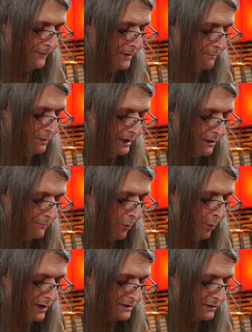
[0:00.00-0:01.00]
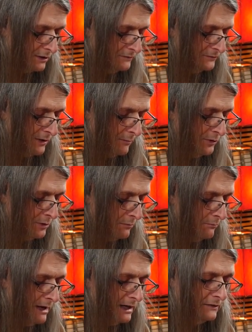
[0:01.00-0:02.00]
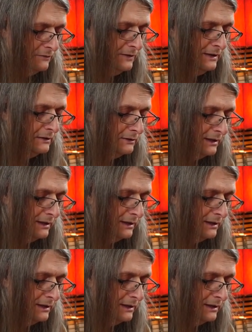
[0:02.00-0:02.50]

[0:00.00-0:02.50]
the bigger points are from your magnifying